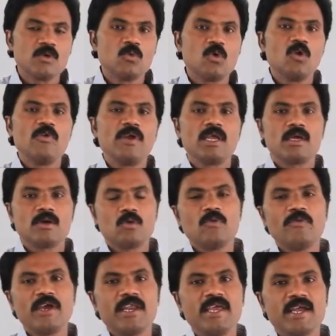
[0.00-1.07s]

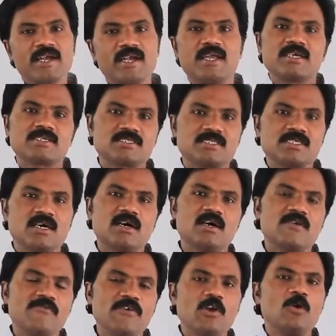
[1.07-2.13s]
ovarian duct
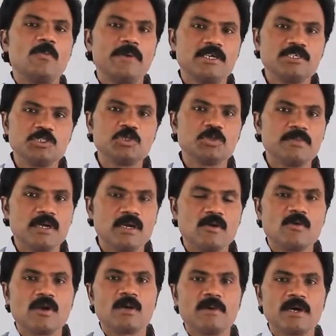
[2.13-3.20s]
or fallopian
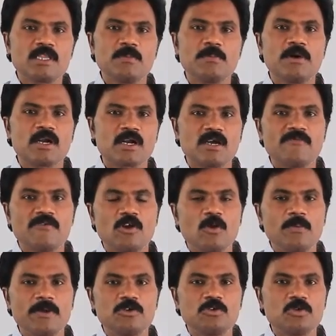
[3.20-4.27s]
tubule, one among the part of
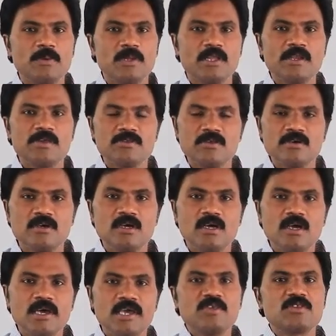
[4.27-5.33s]
fallopian tubule, that is
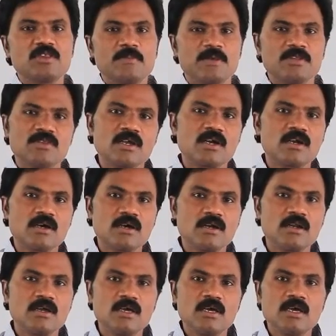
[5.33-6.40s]
the isthmus and
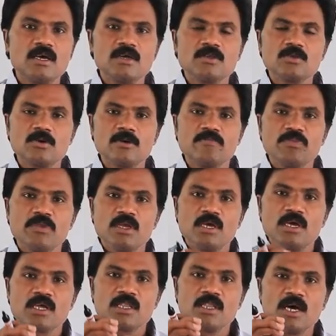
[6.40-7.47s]
all. So
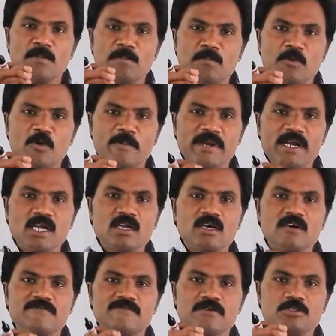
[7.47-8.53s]
the movement
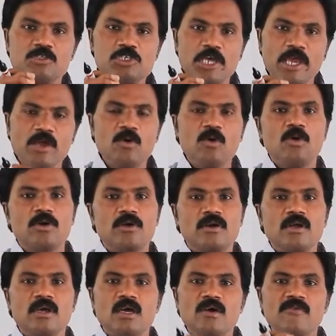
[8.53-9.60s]
of
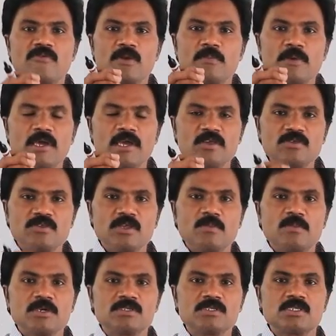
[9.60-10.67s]
zygote from
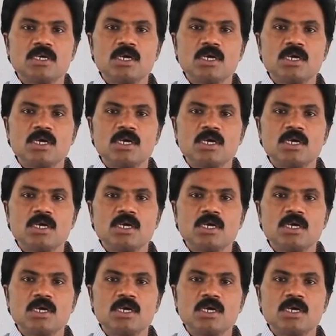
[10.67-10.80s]
isthmus